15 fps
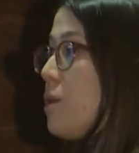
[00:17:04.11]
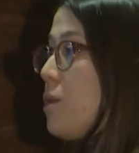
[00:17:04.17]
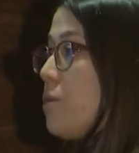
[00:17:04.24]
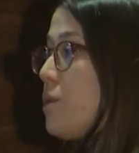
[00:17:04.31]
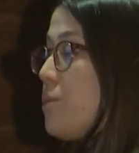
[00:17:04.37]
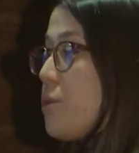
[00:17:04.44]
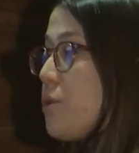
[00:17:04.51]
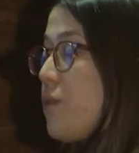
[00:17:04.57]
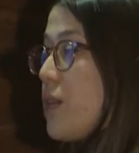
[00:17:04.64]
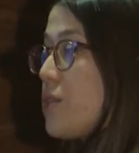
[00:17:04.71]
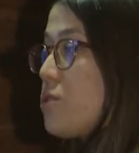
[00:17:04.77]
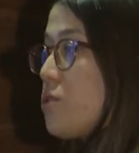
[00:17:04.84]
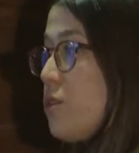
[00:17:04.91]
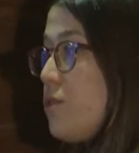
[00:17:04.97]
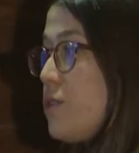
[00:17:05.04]
We provide
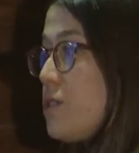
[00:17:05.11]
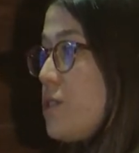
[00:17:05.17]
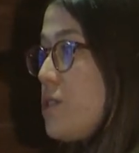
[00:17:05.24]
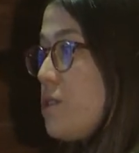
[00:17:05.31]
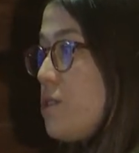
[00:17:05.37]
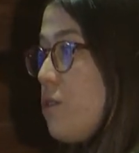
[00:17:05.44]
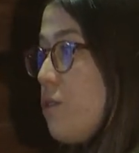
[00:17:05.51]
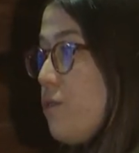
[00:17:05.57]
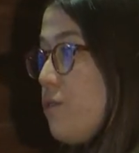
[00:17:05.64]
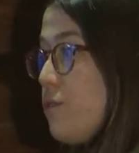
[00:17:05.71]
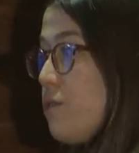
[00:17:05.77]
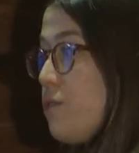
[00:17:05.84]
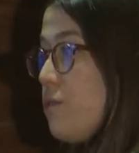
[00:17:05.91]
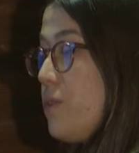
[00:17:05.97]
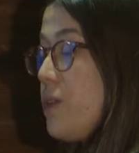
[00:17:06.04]
services of
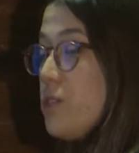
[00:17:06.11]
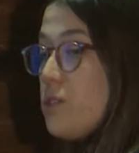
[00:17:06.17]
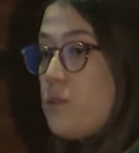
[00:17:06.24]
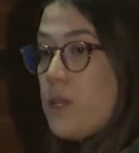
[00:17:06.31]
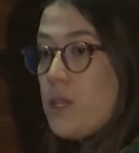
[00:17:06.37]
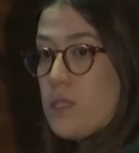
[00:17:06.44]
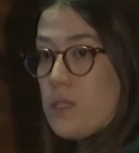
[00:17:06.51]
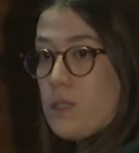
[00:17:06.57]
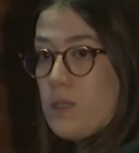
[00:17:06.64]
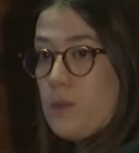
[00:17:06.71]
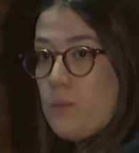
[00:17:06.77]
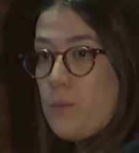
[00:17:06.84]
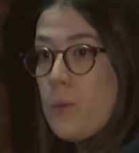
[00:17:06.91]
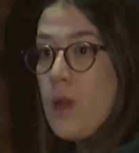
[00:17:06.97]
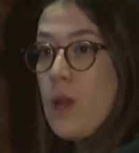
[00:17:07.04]
V2X
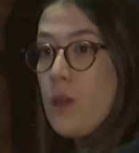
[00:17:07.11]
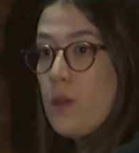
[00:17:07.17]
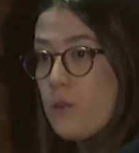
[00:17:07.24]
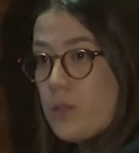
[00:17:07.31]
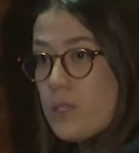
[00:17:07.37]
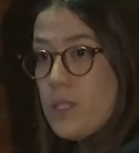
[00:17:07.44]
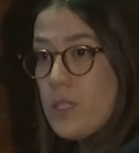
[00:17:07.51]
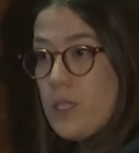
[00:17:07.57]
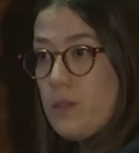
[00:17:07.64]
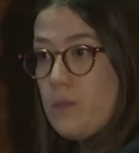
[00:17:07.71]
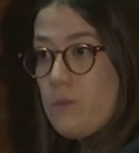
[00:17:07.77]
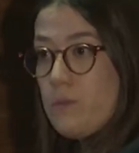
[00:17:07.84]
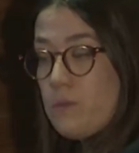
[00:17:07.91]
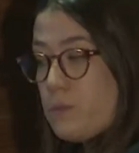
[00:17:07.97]
priority.